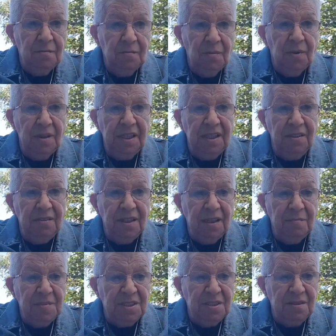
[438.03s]
what he got
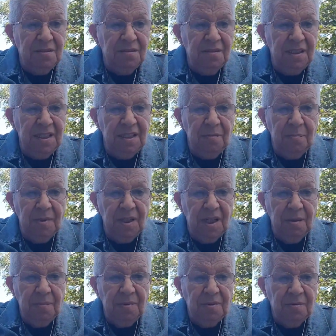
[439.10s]
up to in the
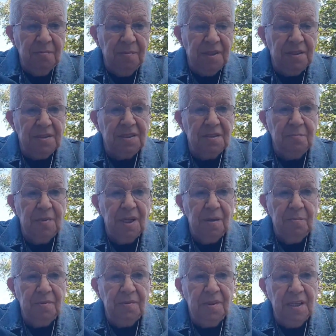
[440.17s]
Bible, because the
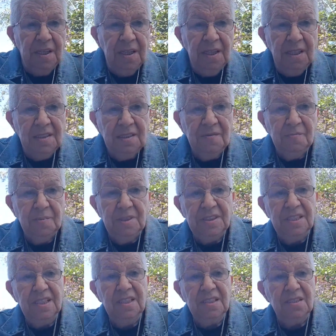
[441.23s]
Bible is a
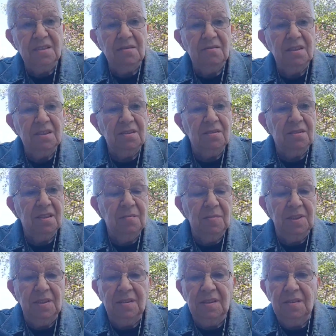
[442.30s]
pretty historic
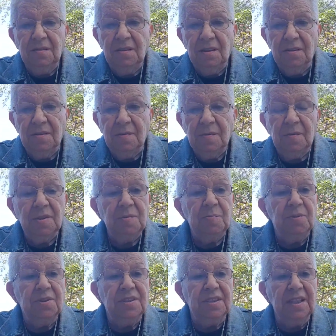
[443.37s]
document. You know, it was
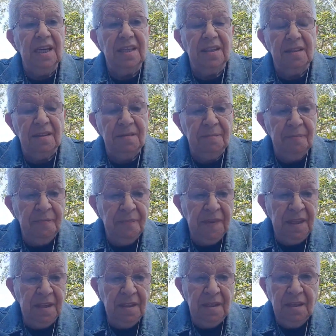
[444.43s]
put together,
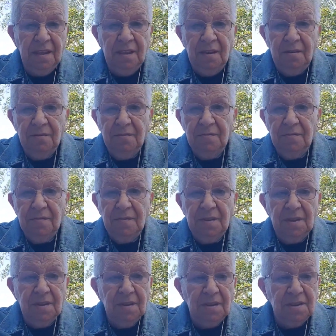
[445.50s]
you know,
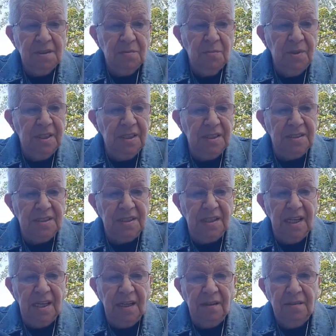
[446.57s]
as a witness
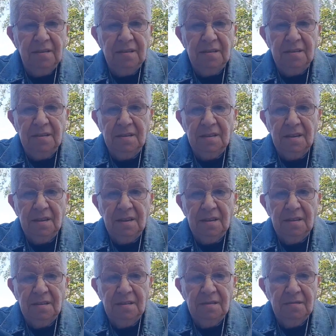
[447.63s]
account
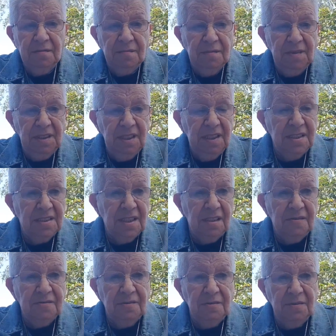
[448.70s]
years
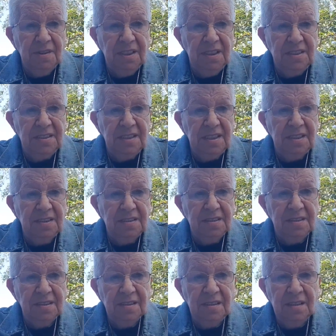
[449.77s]
after all these
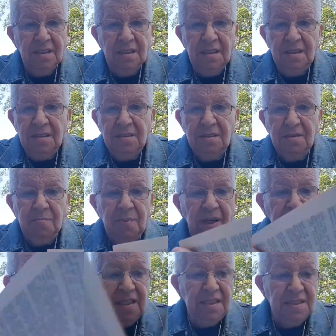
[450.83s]
things took
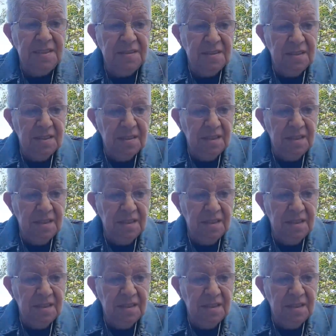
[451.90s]
place.